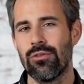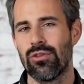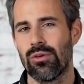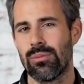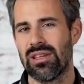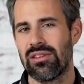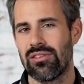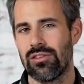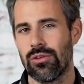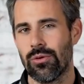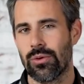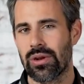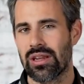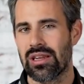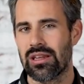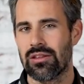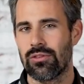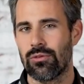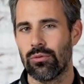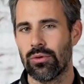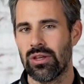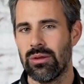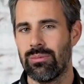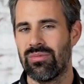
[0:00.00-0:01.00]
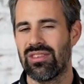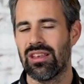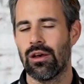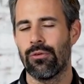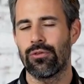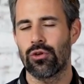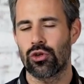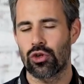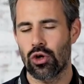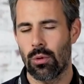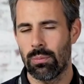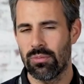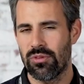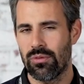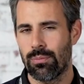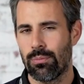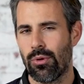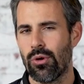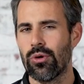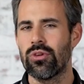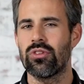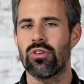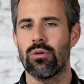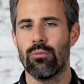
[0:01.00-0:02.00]
All positions are full-time and
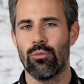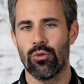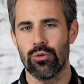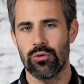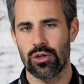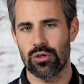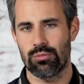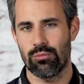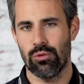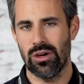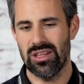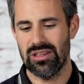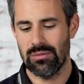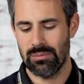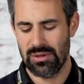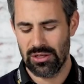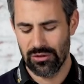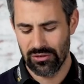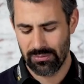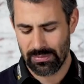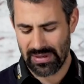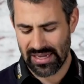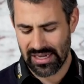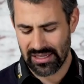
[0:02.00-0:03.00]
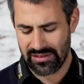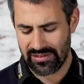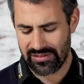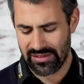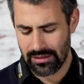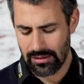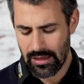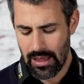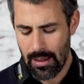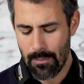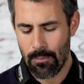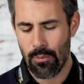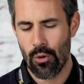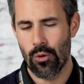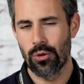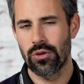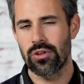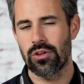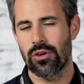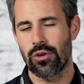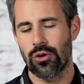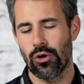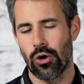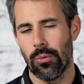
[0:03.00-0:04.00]
at our location here in Graz. All
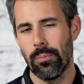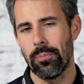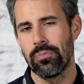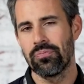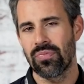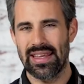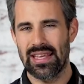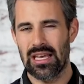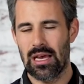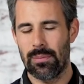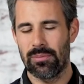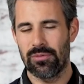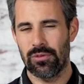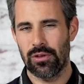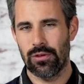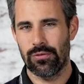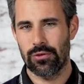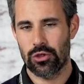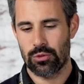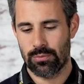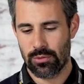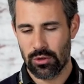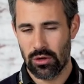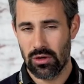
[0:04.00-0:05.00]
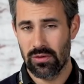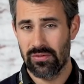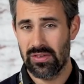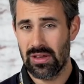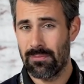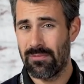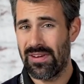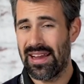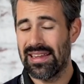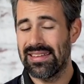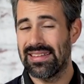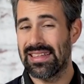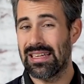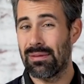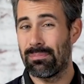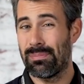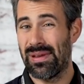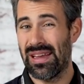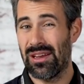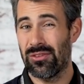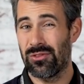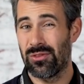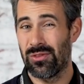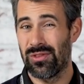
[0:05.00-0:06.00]
information can be found at
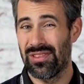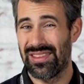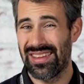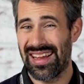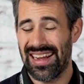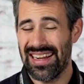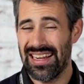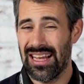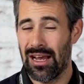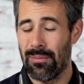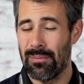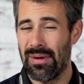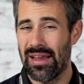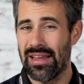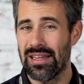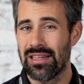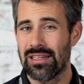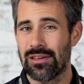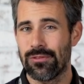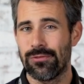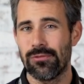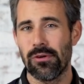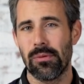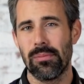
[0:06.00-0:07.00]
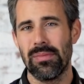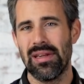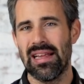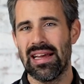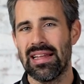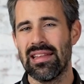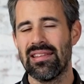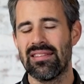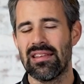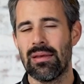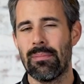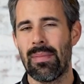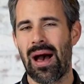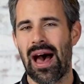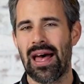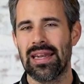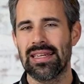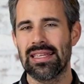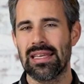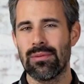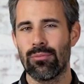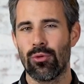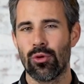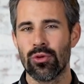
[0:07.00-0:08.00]
jobs.motorsportmagazin.com. I
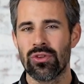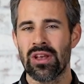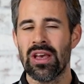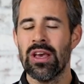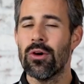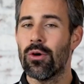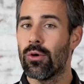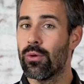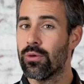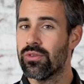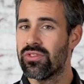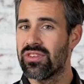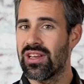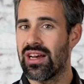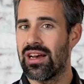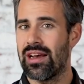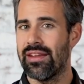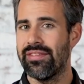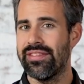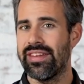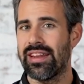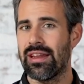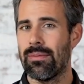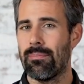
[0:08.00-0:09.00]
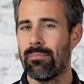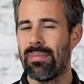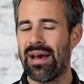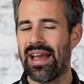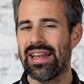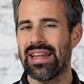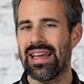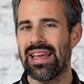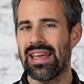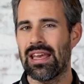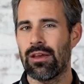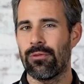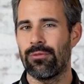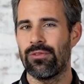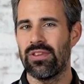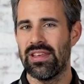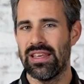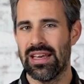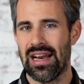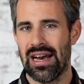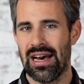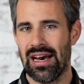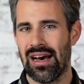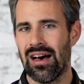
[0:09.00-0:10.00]
promised you we have more personnel hacks on
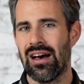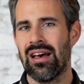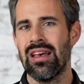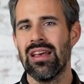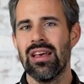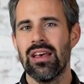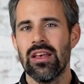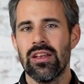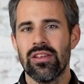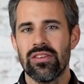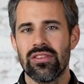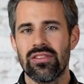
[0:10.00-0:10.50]
offer in Formula